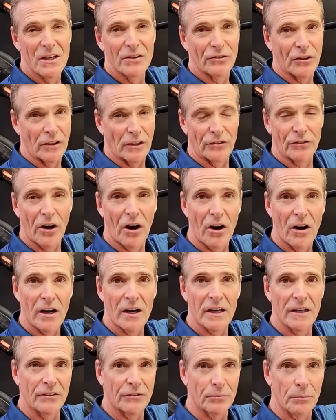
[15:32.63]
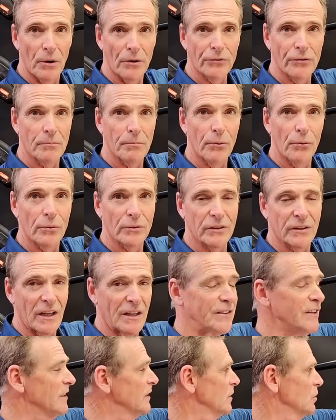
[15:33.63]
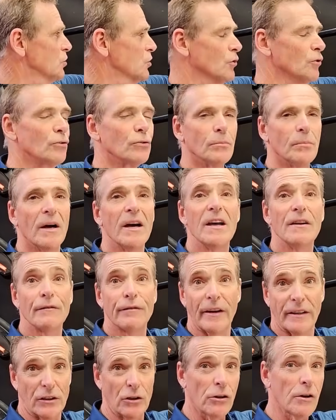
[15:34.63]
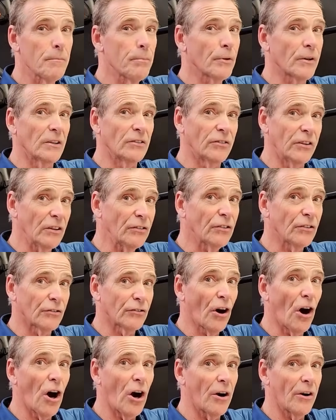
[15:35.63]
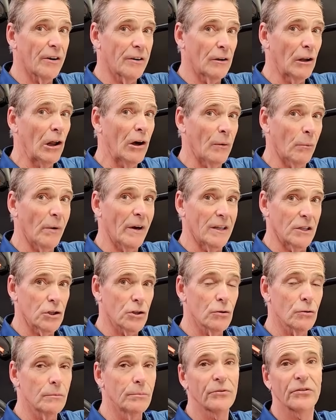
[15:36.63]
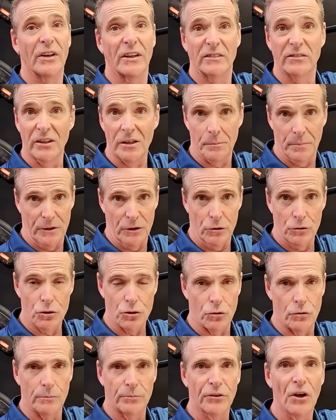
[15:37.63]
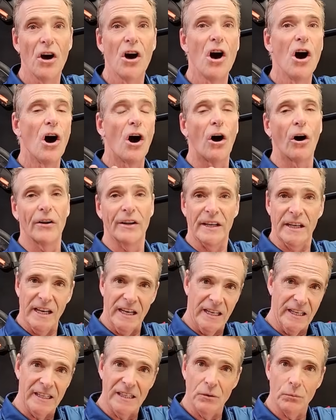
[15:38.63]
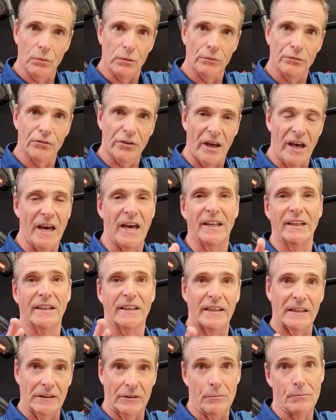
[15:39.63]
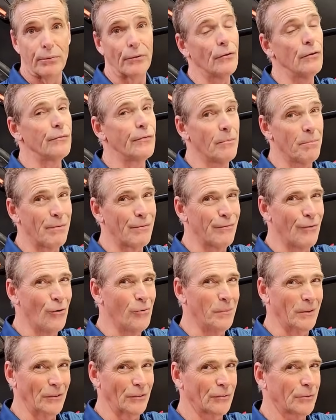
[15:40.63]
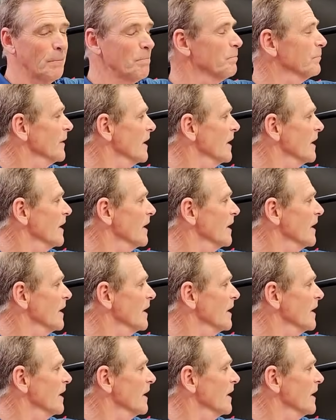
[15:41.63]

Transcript: So your tyre is most important and then your tube. In fact, you can put a decent tyre and lightweight tubes, say TPU tubes, on any wheel set and it'll improve the performance.